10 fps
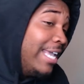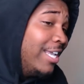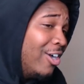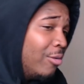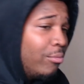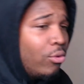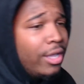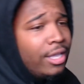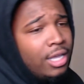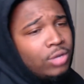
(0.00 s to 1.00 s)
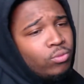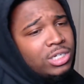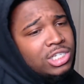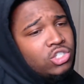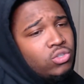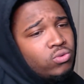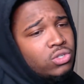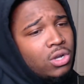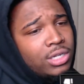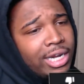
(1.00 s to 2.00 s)
YoungBoy with this new
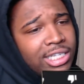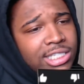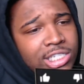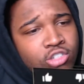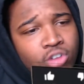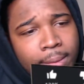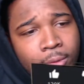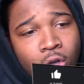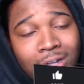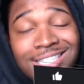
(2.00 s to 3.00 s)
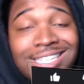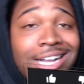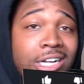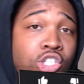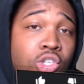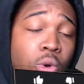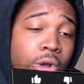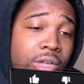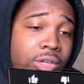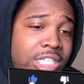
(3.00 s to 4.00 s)
song that he just dropped called
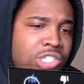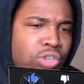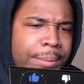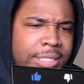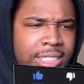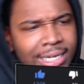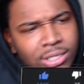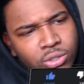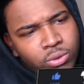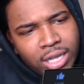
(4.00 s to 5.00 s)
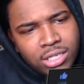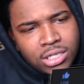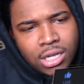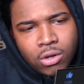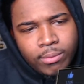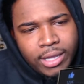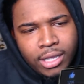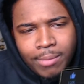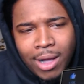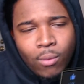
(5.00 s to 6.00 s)
Territorial. He just dropped this shit like two days ago,
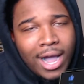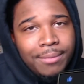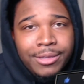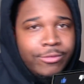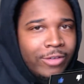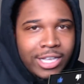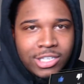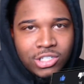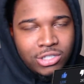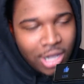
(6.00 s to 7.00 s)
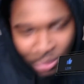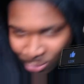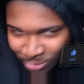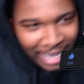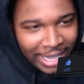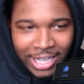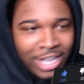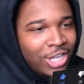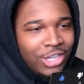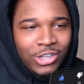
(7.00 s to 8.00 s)
man. My YB fans know, like,
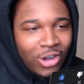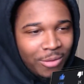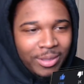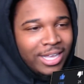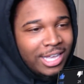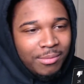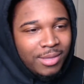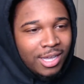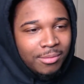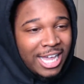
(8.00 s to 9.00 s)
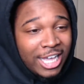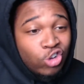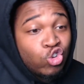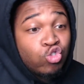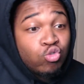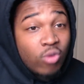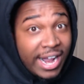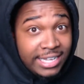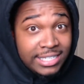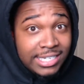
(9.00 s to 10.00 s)
y'all been hitting me up like
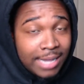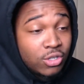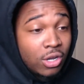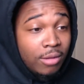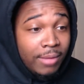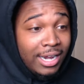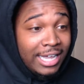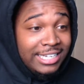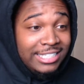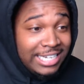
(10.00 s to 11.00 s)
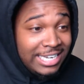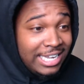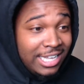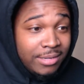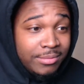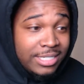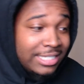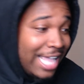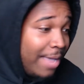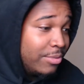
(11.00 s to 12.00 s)
crazy. I'm talking about like DM
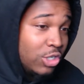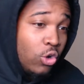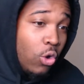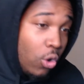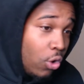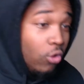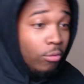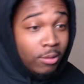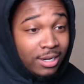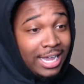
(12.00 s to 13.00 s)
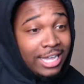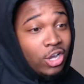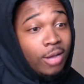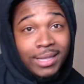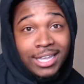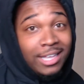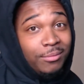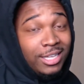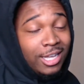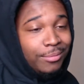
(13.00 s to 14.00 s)
snaps and all, bro. Like, y'all been hitting
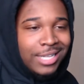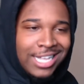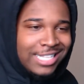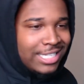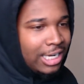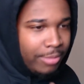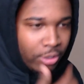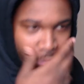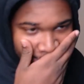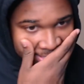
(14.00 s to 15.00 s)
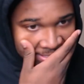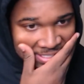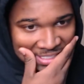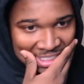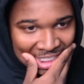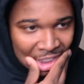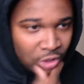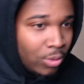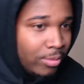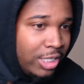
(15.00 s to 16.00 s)
me up telling me to react to this shit. Cause
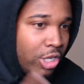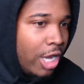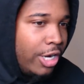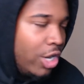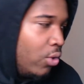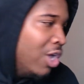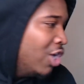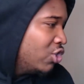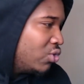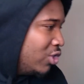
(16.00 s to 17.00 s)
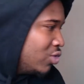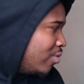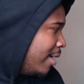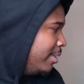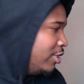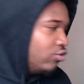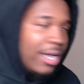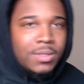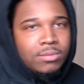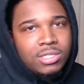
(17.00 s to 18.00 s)
normally y'all know, soon as YB
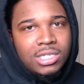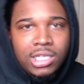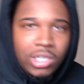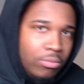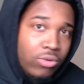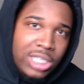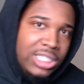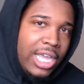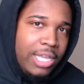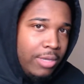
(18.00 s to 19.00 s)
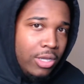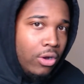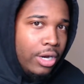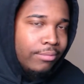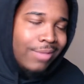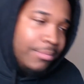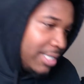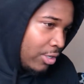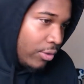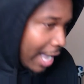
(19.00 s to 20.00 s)
drops some shit, your boy JD be on it. I'm
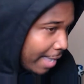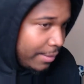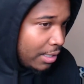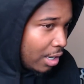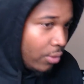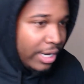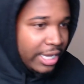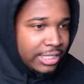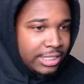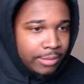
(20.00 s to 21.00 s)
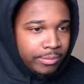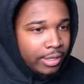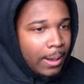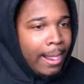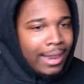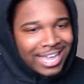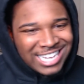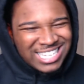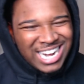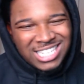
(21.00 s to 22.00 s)
telling you, I be on that shit. But like
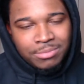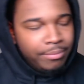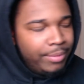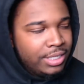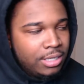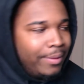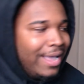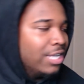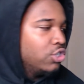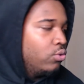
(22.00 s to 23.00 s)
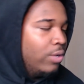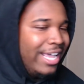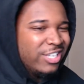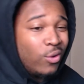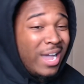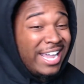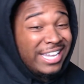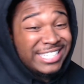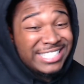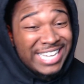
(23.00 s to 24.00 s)
I said, I just been busy the past two days, so I ain't
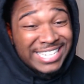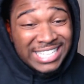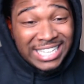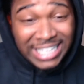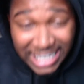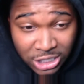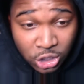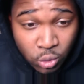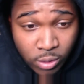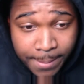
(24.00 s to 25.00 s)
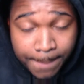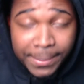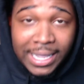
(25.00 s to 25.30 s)
get a chance to get to it.